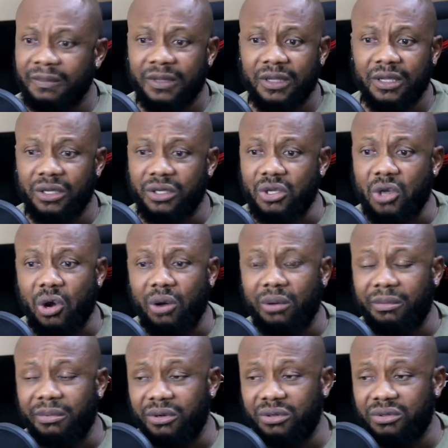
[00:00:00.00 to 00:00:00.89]

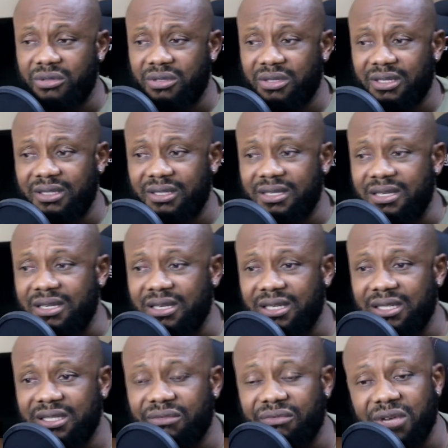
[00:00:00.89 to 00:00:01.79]
Yo,
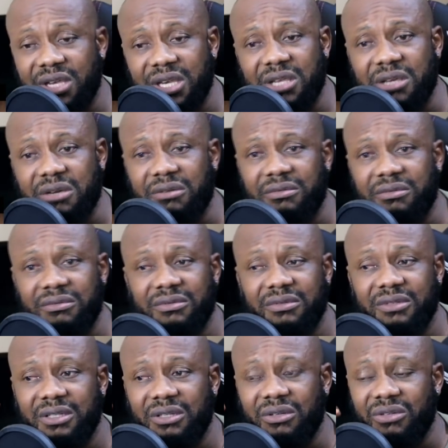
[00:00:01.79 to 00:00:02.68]
this video,
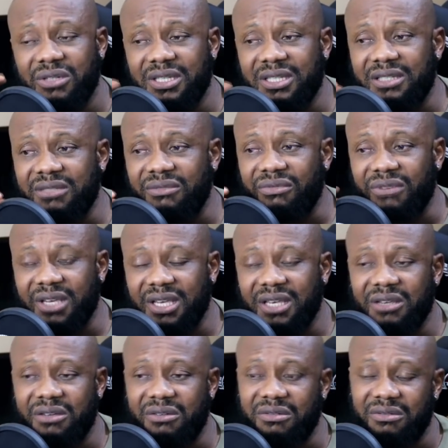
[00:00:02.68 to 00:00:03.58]
you know, this
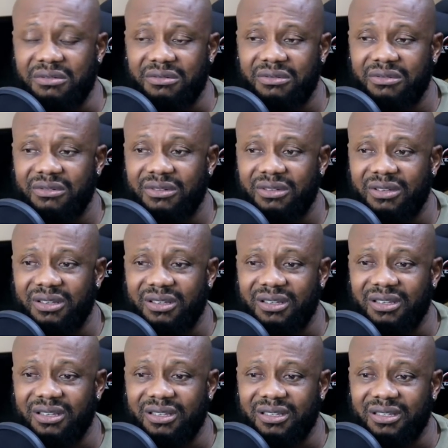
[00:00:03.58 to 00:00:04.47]
video,
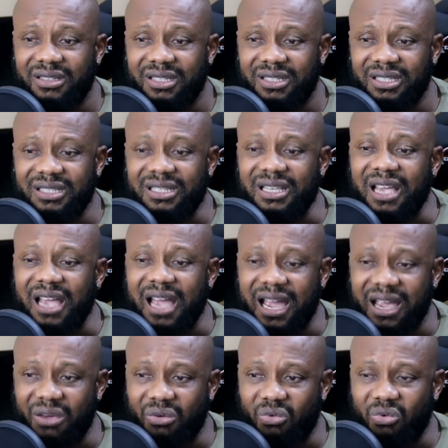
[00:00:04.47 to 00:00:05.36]
it's a
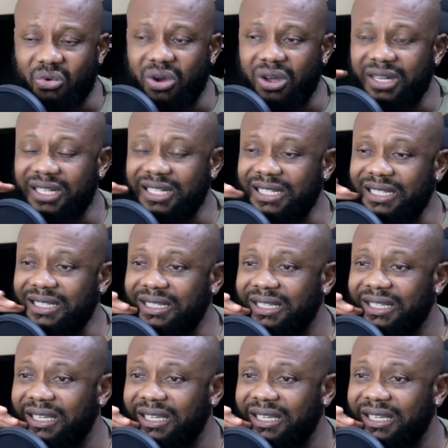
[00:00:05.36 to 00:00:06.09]
high quality.